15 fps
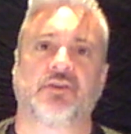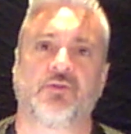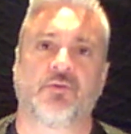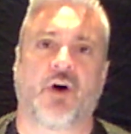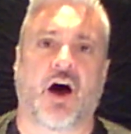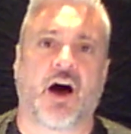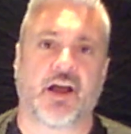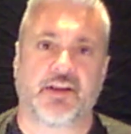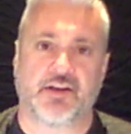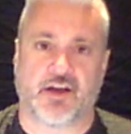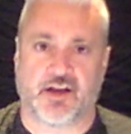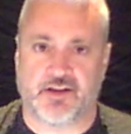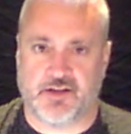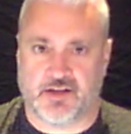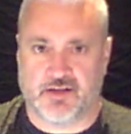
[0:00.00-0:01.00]
new
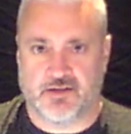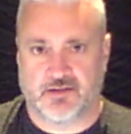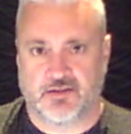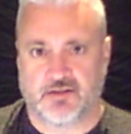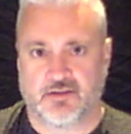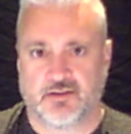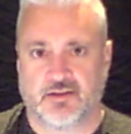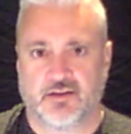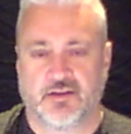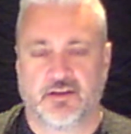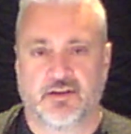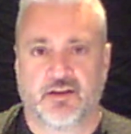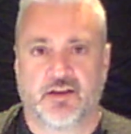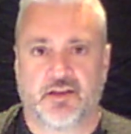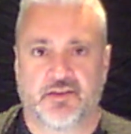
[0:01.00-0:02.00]
I90.
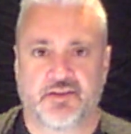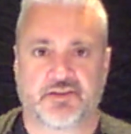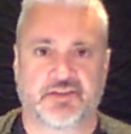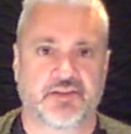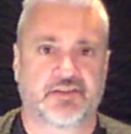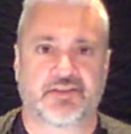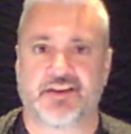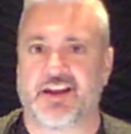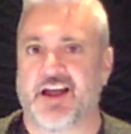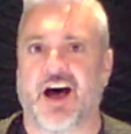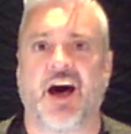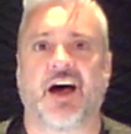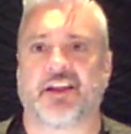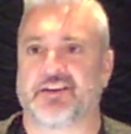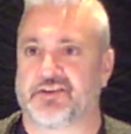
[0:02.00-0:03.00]
This is
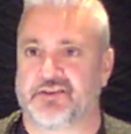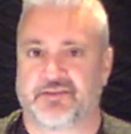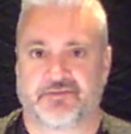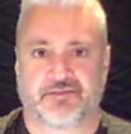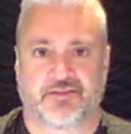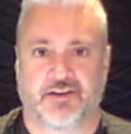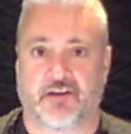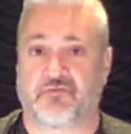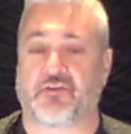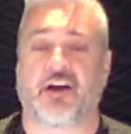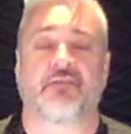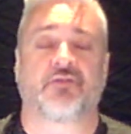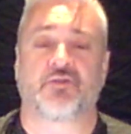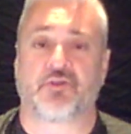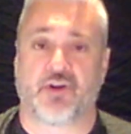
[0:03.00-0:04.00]
not a
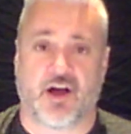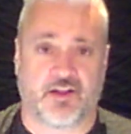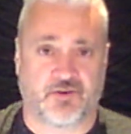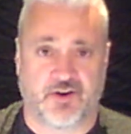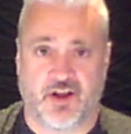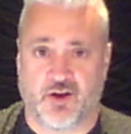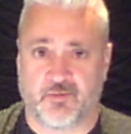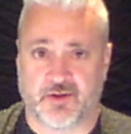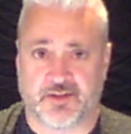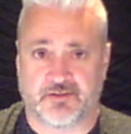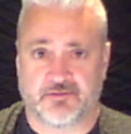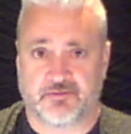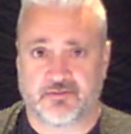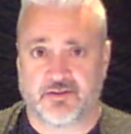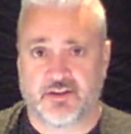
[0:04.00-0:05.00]
$500 helmet.
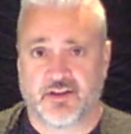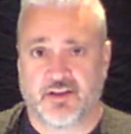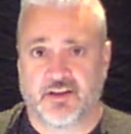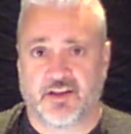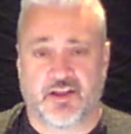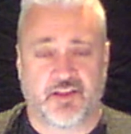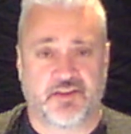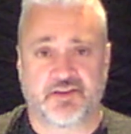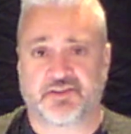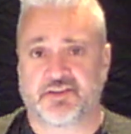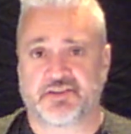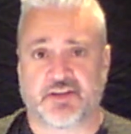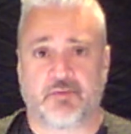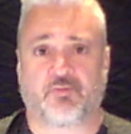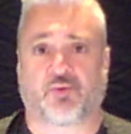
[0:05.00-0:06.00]
This
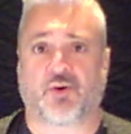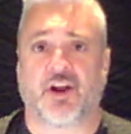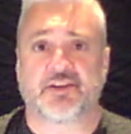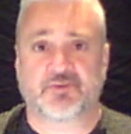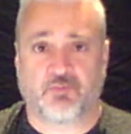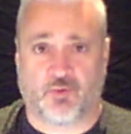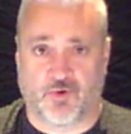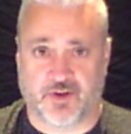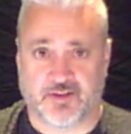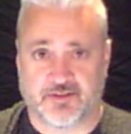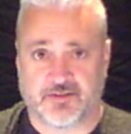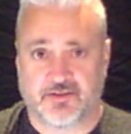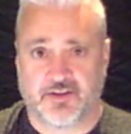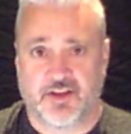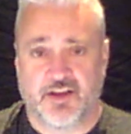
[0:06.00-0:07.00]
is a price point.
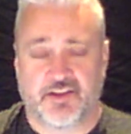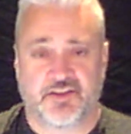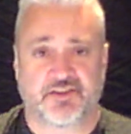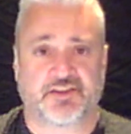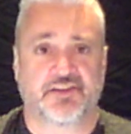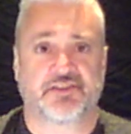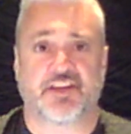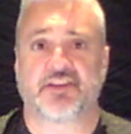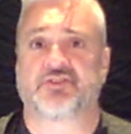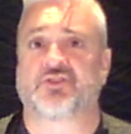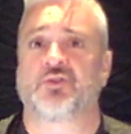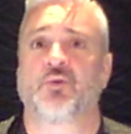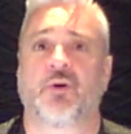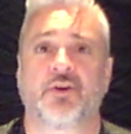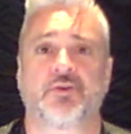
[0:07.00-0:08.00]
This is a
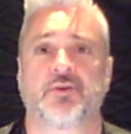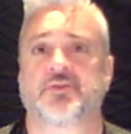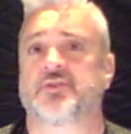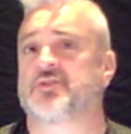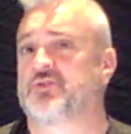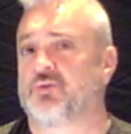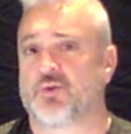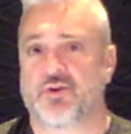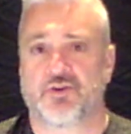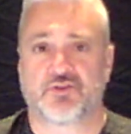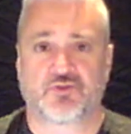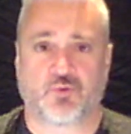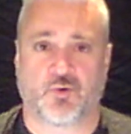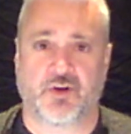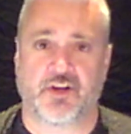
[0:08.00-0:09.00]
$200 to
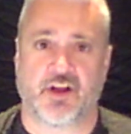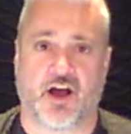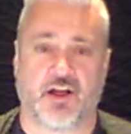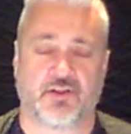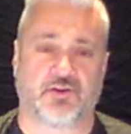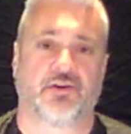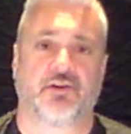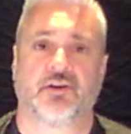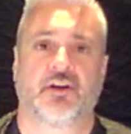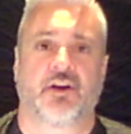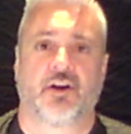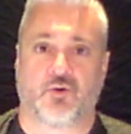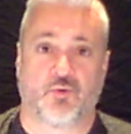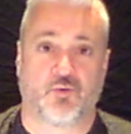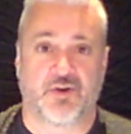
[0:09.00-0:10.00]
$220
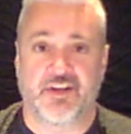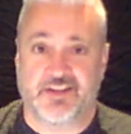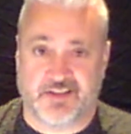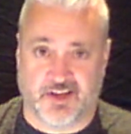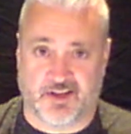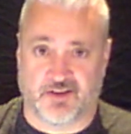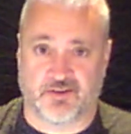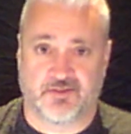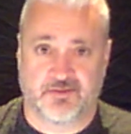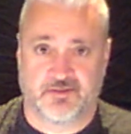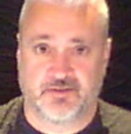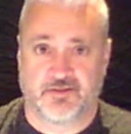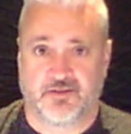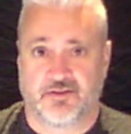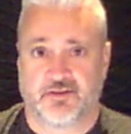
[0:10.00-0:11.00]
retail
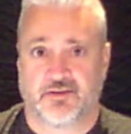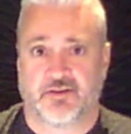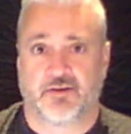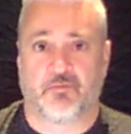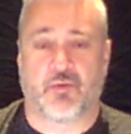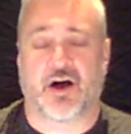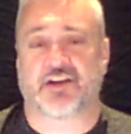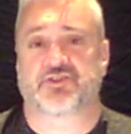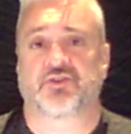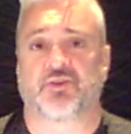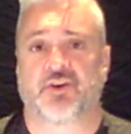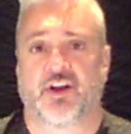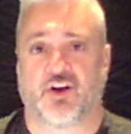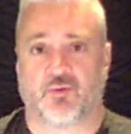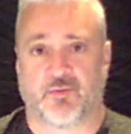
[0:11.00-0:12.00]

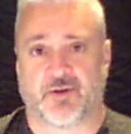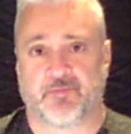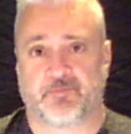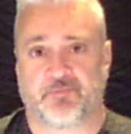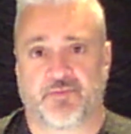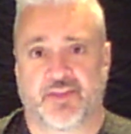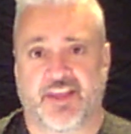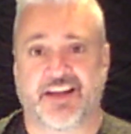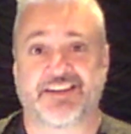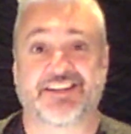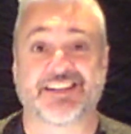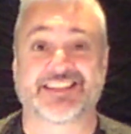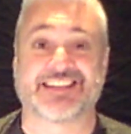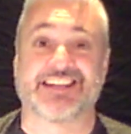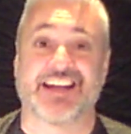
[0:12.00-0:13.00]
modular helmet that
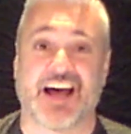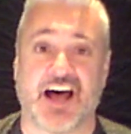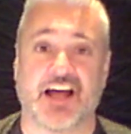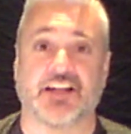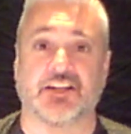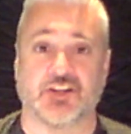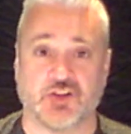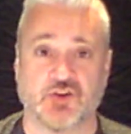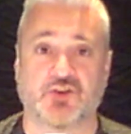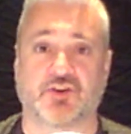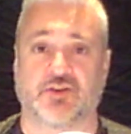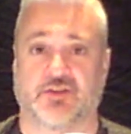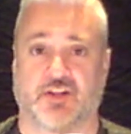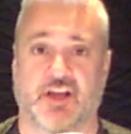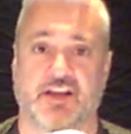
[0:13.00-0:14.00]
does not
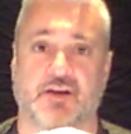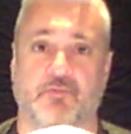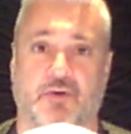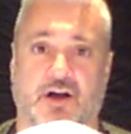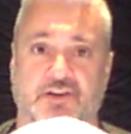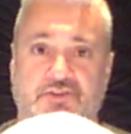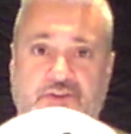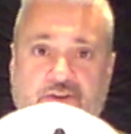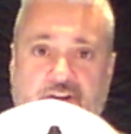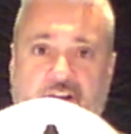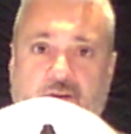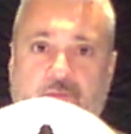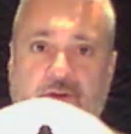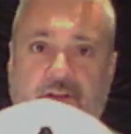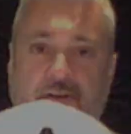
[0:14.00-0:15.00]
look like a modular
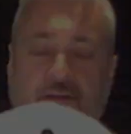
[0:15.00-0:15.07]
helmet.